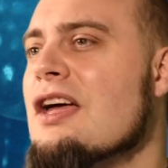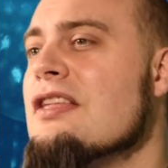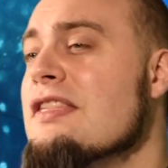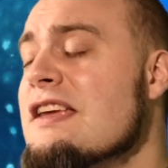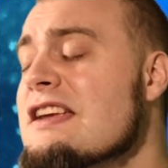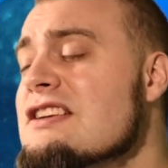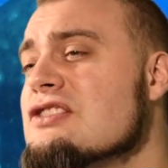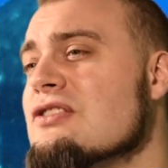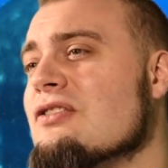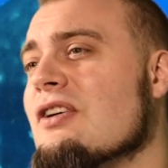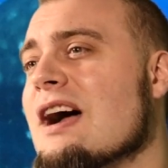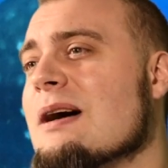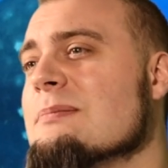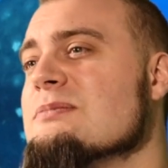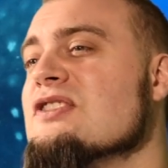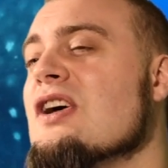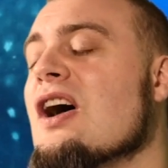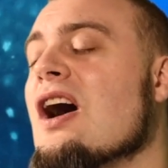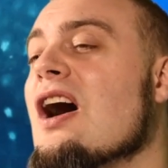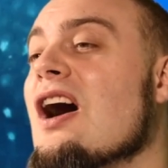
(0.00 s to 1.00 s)
These
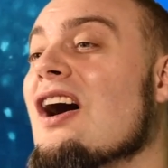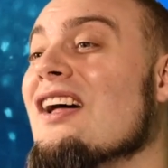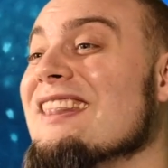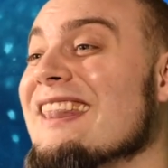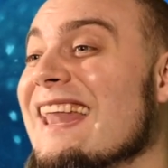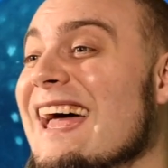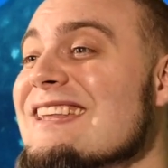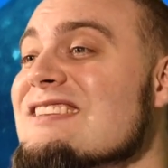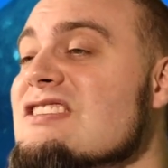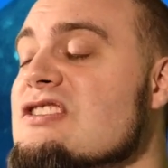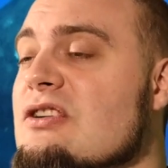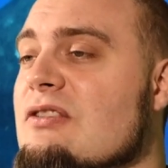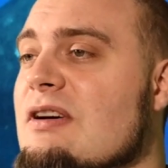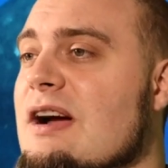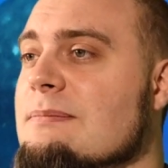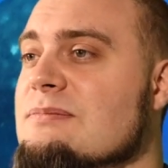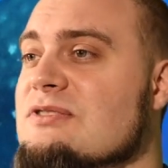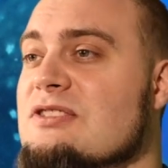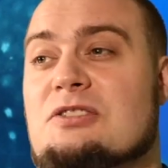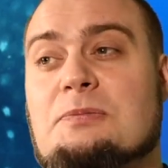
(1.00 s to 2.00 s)
crabs are land
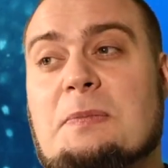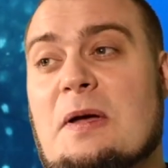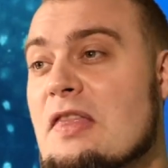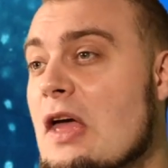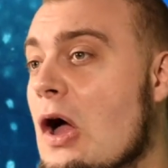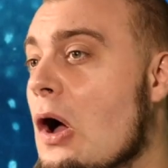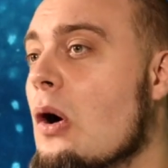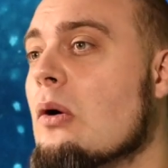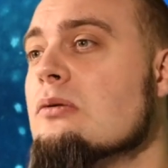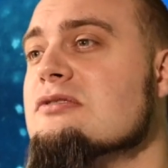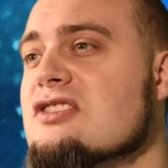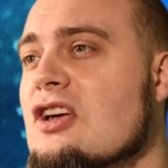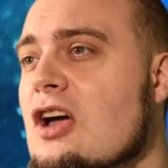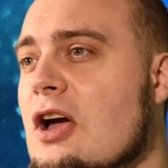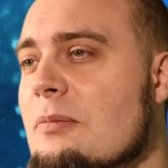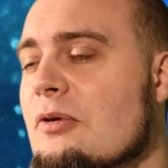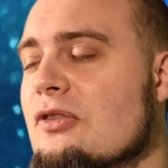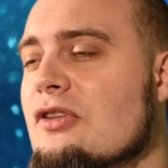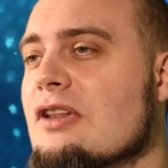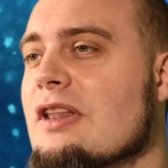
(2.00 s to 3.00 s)
crabs. They spend their whole
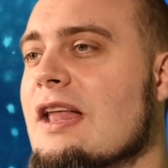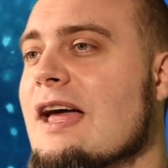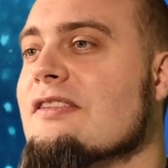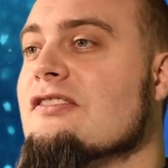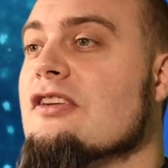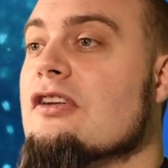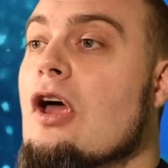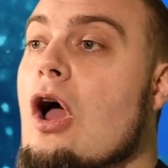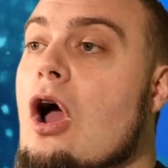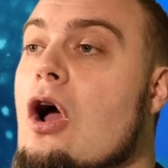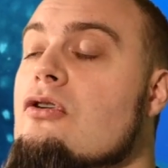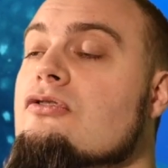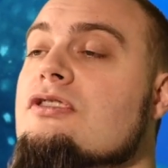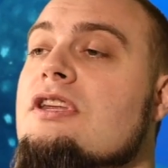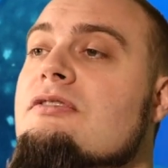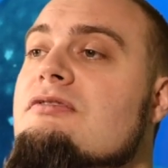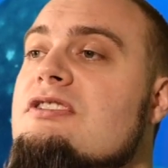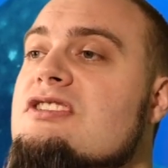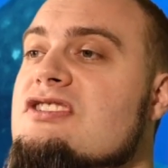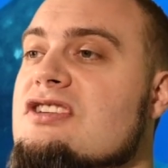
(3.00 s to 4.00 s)
time on the land and
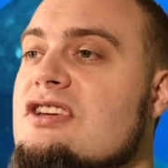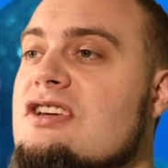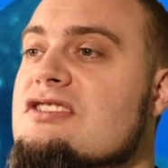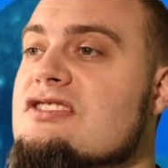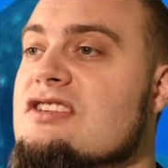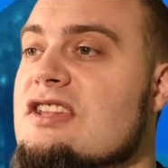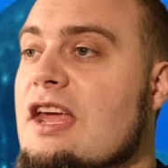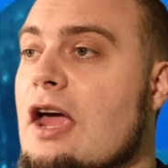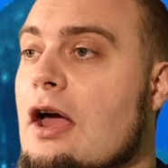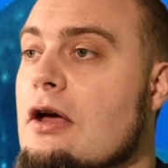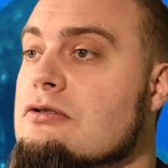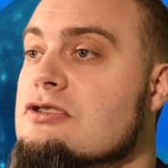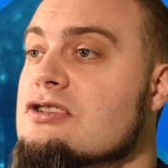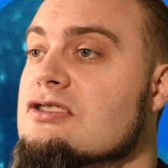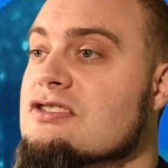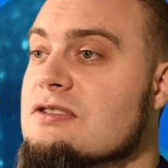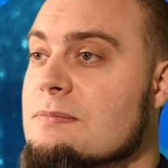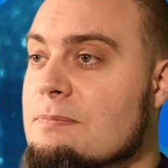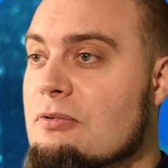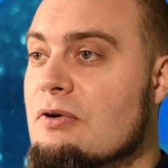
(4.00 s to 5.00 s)
only return to the ocean to